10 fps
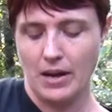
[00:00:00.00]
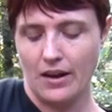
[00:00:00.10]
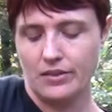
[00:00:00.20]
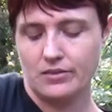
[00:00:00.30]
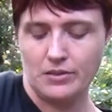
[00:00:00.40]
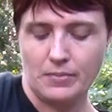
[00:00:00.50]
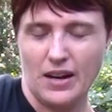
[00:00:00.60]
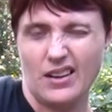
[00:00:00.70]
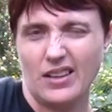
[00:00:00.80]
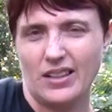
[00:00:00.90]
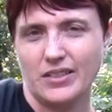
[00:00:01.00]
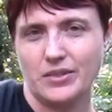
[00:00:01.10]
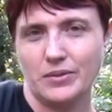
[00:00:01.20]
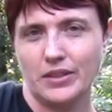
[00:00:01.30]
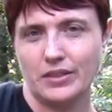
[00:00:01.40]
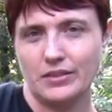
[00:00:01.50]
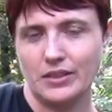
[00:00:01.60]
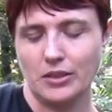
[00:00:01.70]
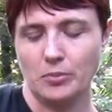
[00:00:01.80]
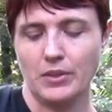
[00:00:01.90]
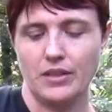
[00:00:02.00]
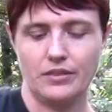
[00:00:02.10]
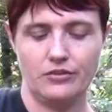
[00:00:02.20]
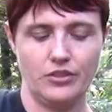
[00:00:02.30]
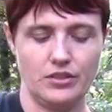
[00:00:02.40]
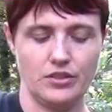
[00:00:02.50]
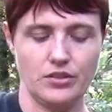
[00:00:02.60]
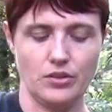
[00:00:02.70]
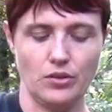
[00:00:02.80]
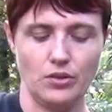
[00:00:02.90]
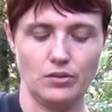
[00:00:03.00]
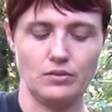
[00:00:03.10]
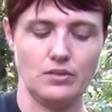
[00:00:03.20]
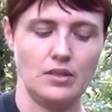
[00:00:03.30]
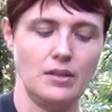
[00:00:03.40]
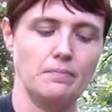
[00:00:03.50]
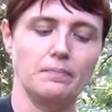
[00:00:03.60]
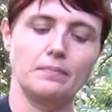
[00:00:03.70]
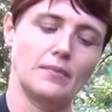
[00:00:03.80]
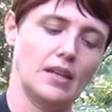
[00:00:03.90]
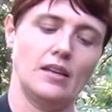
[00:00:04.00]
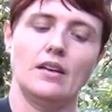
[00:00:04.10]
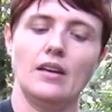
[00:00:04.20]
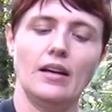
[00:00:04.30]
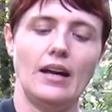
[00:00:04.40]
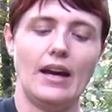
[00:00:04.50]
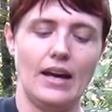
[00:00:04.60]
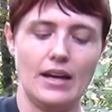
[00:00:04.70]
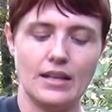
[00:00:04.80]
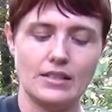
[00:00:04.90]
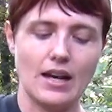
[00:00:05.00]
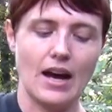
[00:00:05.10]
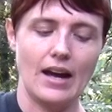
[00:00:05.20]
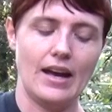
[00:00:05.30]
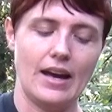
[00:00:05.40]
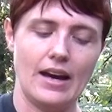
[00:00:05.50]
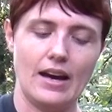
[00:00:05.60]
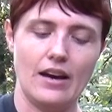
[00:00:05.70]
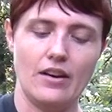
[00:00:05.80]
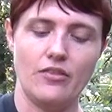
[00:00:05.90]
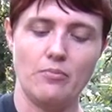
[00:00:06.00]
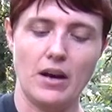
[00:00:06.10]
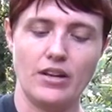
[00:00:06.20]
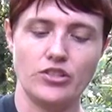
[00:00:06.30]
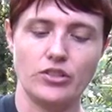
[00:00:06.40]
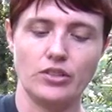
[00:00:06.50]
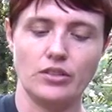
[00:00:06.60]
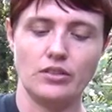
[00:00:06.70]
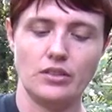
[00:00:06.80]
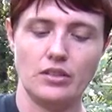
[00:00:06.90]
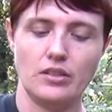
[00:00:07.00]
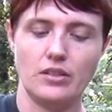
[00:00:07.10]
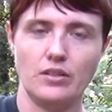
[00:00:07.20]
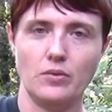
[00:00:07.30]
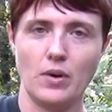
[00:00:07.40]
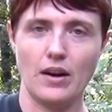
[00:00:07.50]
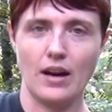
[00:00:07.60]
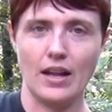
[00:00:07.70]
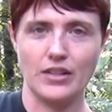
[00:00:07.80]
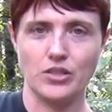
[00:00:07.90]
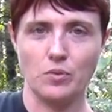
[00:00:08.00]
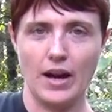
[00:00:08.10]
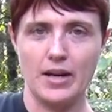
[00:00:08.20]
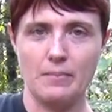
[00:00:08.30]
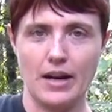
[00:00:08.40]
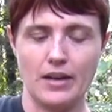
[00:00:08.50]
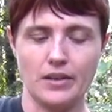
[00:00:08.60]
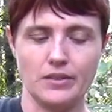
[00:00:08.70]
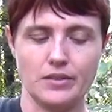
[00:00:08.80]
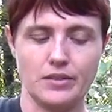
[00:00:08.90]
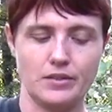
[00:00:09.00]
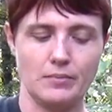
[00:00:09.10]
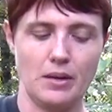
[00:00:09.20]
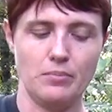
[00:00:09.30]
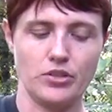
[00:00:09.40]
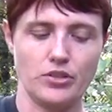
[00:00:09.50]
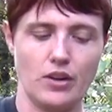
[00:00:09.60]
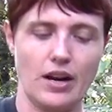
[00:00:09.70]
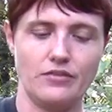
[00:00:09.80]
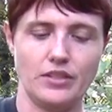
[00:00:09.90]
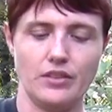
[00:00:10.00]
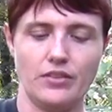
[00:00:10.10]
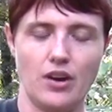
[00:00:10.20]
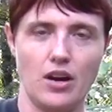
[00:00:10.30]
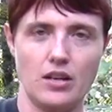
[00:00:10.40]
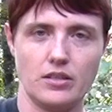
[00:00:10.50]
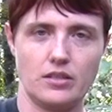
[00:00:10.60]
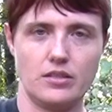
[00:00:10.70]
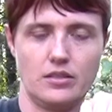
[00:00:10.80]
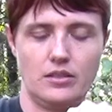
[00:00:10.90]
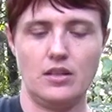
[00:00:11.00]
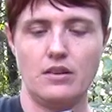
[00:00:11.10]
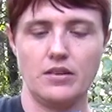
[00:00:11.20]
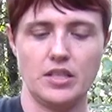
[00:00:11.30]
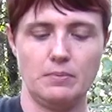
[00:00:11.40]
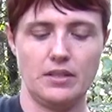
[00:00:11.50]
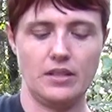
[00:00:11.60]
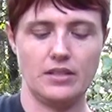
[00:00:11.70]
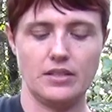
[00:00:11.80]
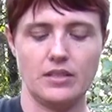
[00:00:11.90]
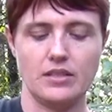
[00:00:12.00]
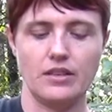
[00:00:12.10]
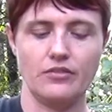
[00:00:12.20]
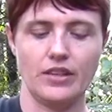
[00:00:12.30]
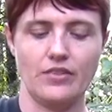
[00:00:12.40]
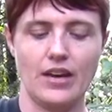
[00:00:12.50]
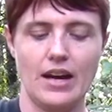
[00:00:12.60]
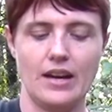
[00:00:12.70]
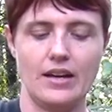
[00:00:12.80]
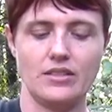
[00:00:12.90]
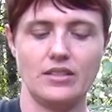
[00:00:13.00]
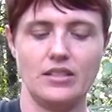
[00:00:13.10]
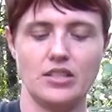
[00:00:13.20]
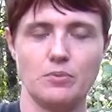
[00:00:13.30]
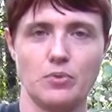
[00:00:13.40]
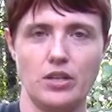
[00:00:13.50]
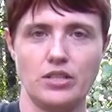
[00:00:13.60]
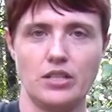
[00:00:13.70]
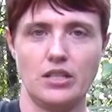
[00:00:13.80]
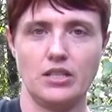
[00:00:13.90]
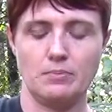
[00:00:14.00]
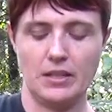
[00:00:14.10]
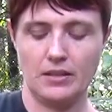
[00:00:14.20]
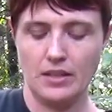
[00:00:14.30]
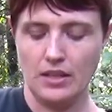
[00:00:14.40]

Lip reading: I'm out and about, I like to read a little bit, feeds the soul. And I have my journal where I like to write about my bushcrafting thoughts, you know, experiences, stuff like that as the inspiration hits me.